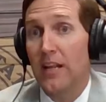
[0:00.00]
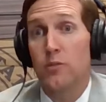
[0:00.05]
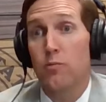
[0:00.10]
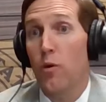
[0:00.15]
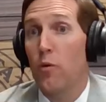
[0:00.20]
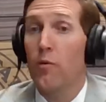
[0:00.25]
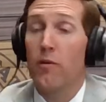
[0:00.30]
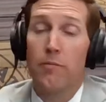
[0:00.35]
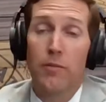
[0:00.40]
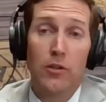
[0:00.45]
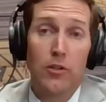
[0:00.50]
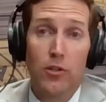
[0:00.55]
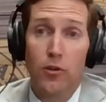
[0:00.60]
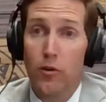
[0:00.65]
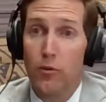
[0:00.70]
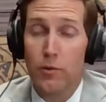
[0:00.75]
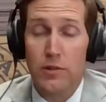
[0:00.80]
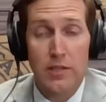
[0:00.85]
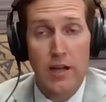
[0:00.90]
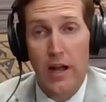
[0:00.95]
that's what we've been
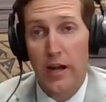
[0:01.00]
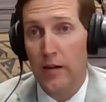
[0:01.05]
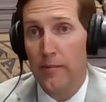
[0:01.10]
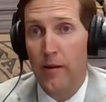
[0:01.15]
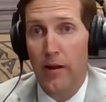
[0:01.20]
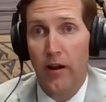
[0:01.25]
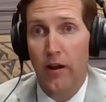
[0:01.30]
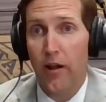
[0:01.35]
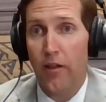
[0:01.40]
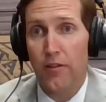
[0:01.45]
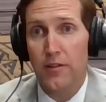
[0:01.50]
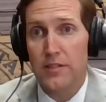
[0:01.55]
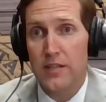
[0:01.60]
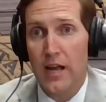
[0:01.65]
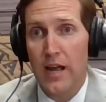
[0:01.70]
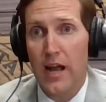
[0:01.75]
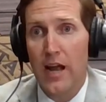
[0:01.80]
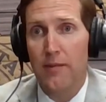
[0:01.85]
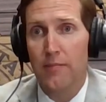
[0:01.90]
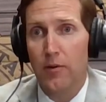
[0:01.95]
doing. We talk about it all the
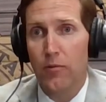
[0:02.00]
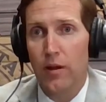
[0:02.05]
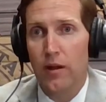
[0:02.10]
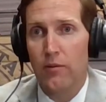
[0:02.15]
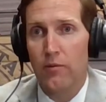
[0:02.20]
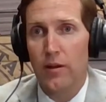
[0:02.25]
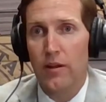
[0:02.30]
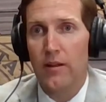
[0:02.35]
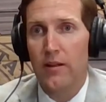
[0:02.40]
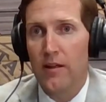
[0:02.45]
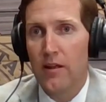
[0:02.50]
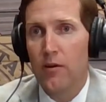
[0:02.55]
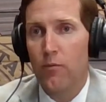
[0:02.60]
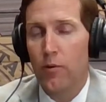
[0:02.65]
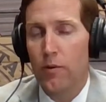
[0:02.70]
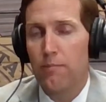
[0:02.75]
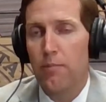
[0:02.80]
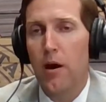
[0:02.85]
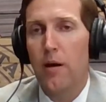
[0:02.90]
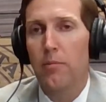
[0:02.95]
time, and we
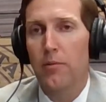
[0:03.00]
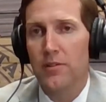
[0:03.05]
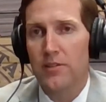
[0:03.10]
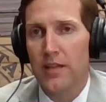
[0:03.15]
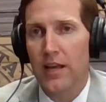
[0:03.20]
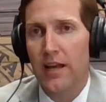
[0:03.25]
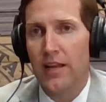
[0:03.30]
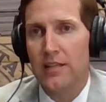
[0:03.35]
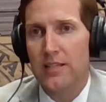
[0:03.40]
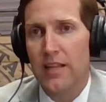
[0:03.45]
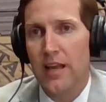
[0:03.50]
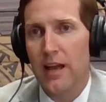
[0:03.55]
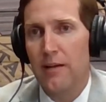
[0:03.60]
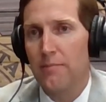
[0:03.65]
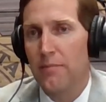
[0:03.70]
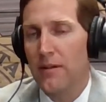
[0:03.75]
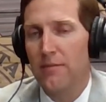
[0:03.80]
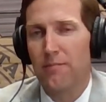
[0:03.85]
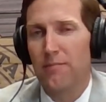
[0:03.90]
publicize that.